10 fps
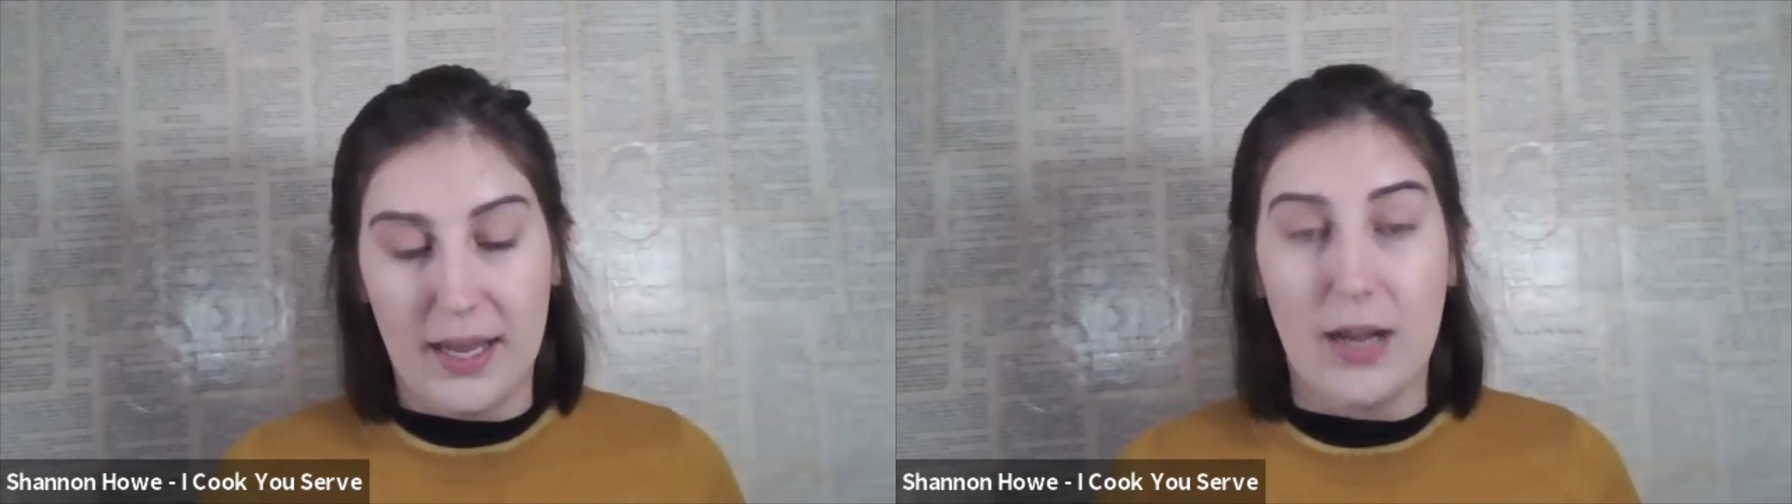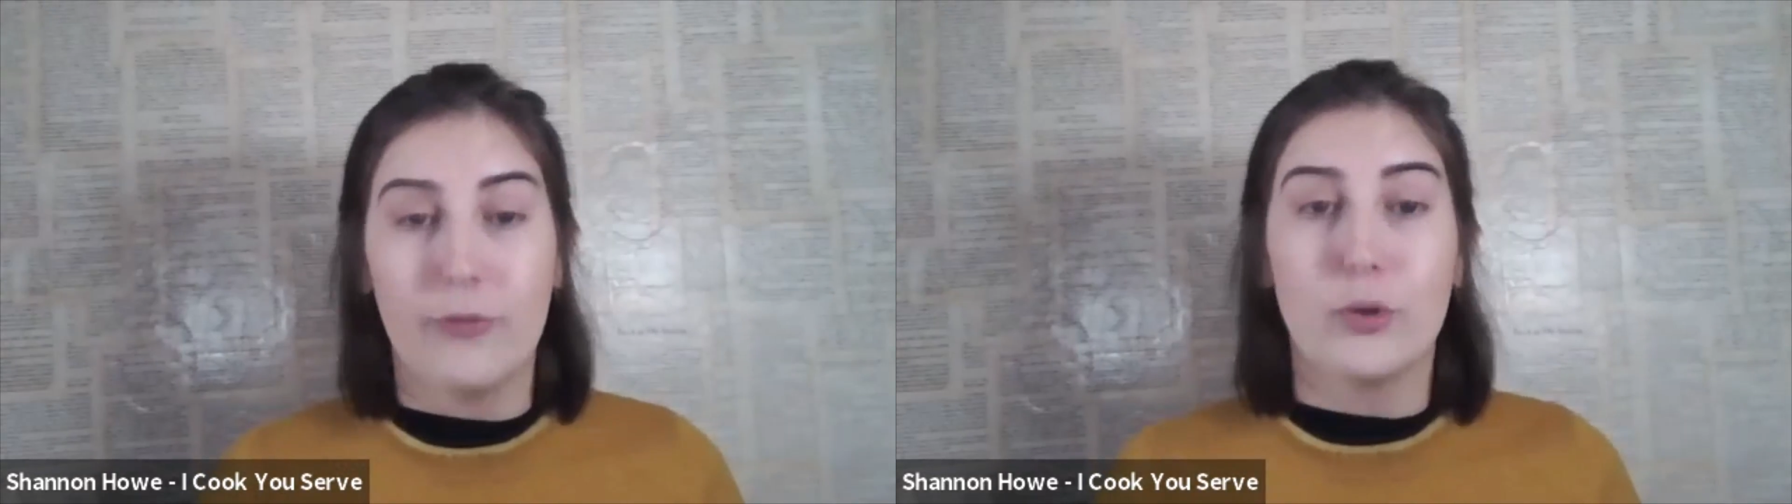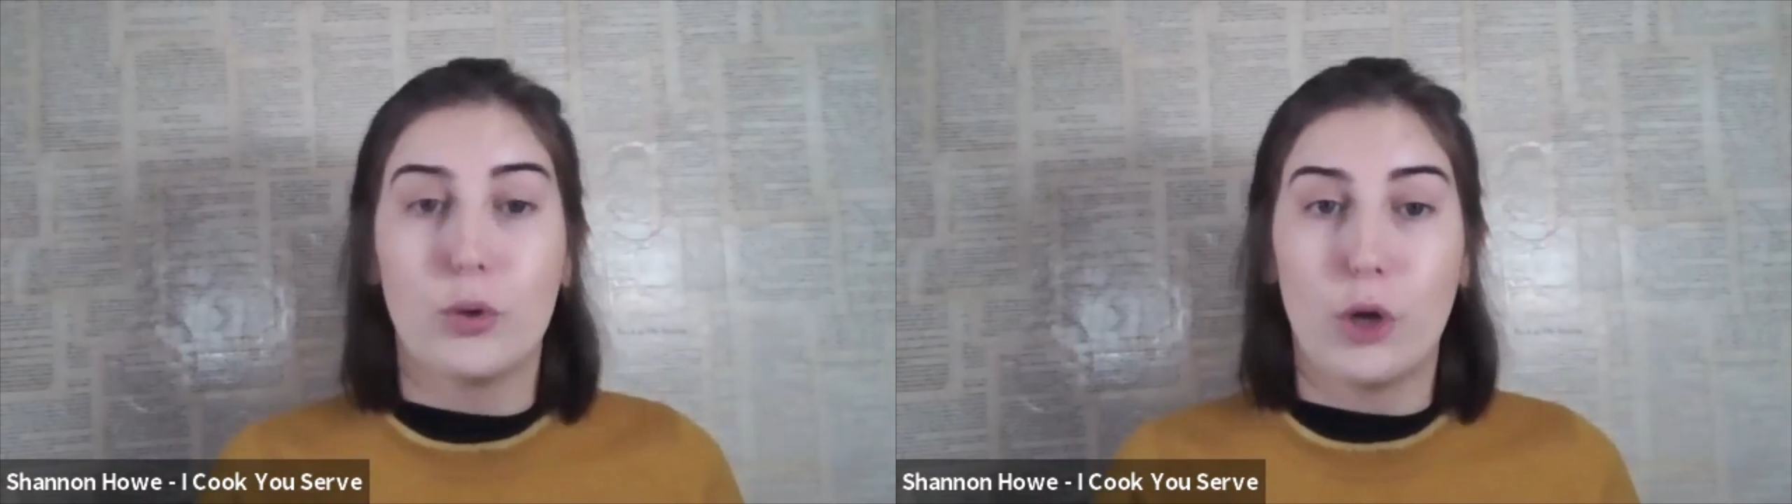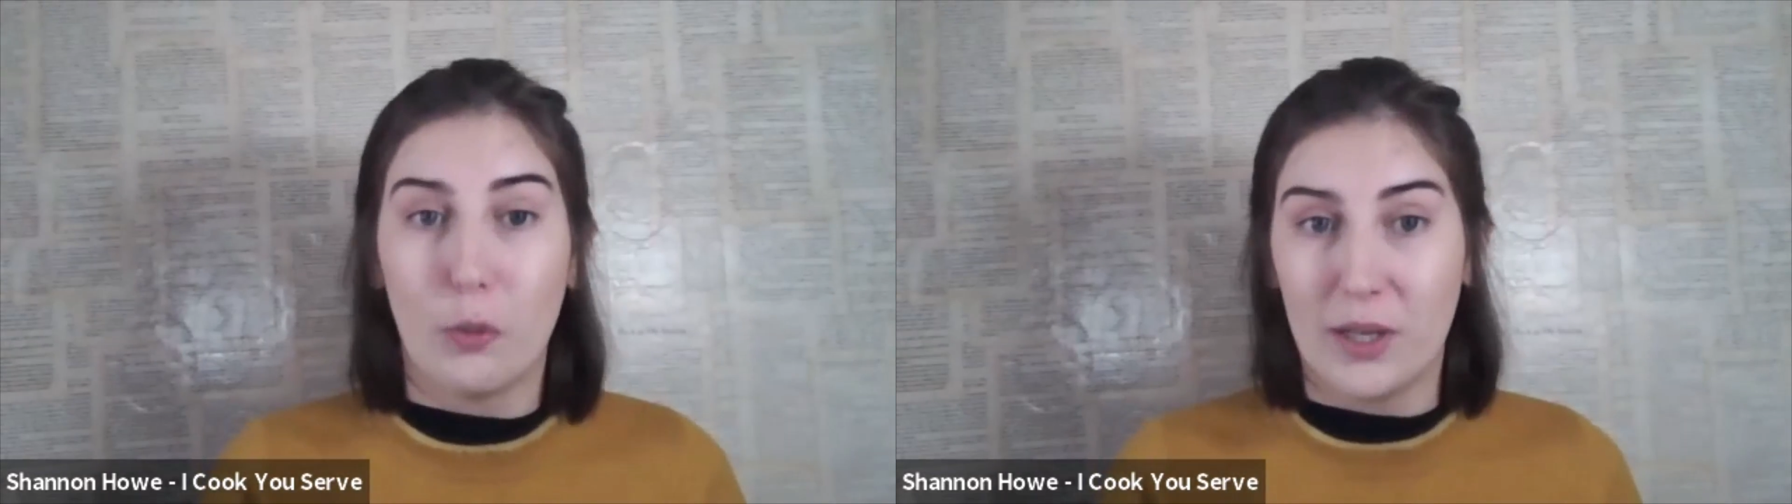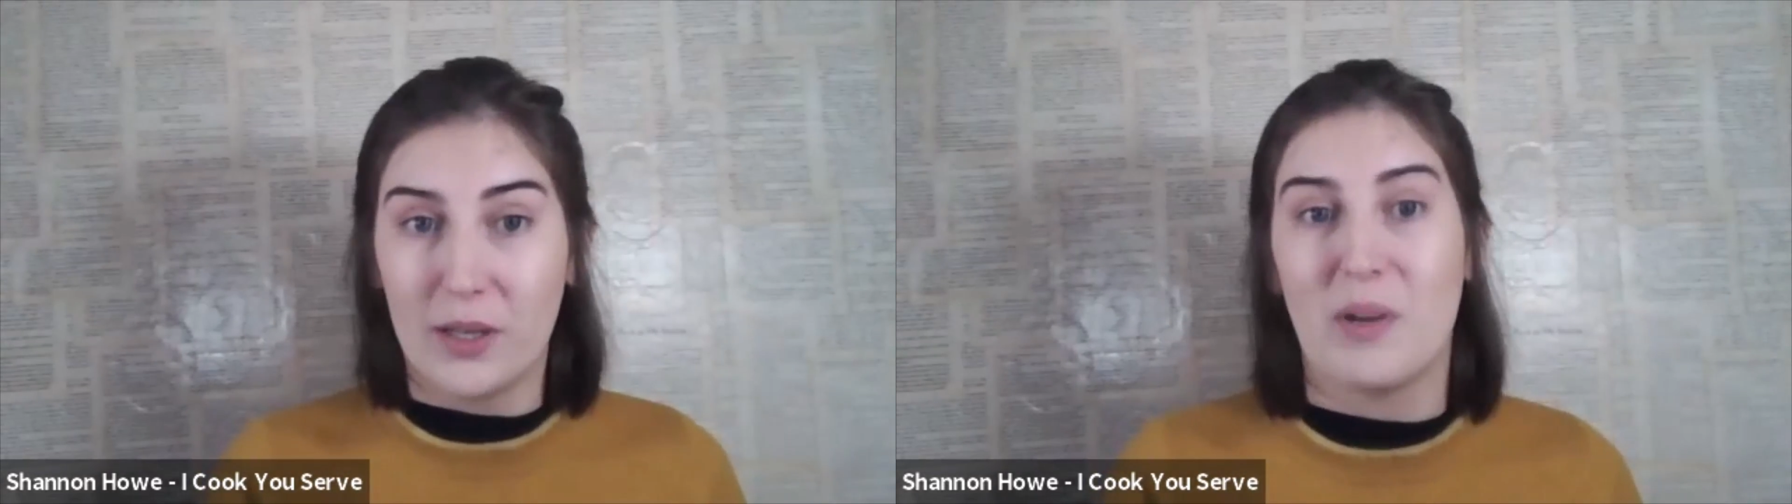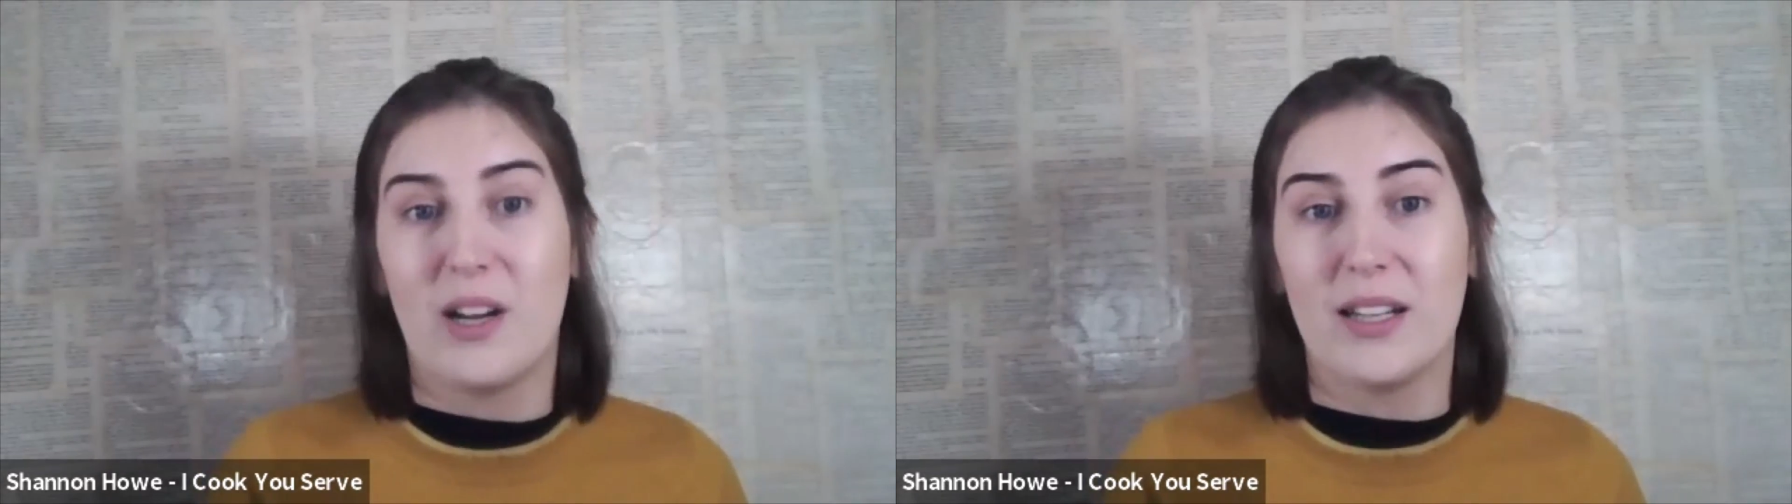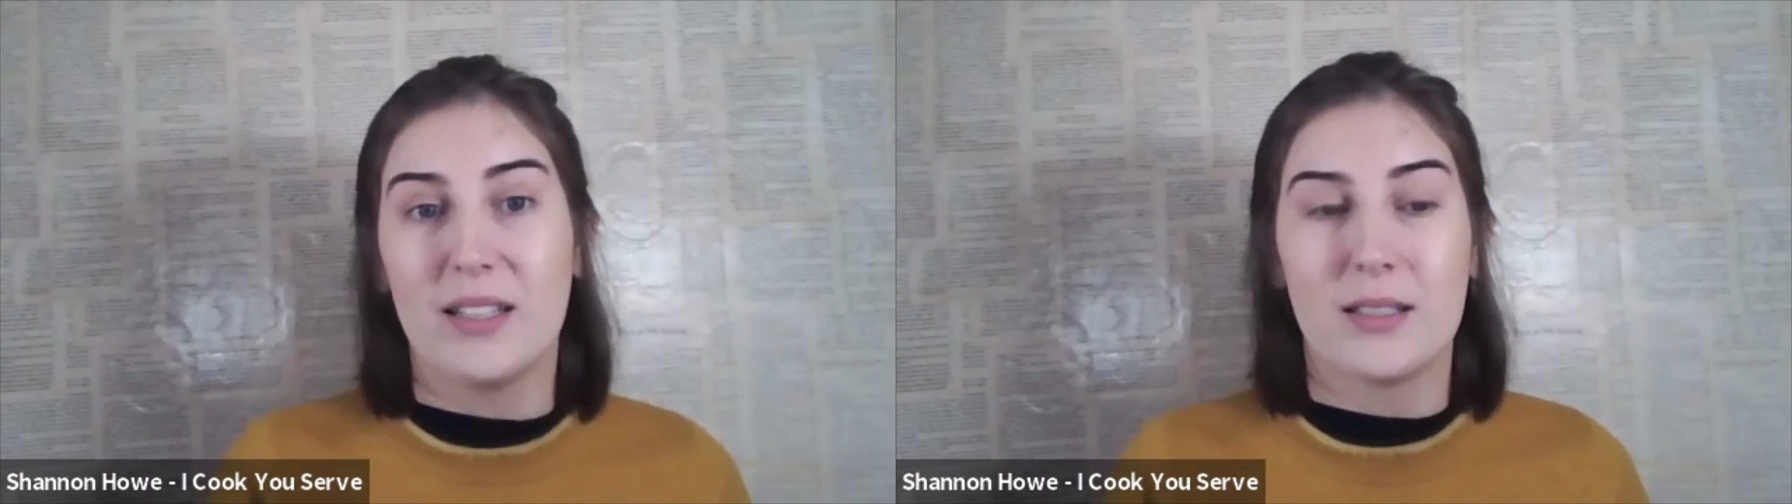have your goal in mind,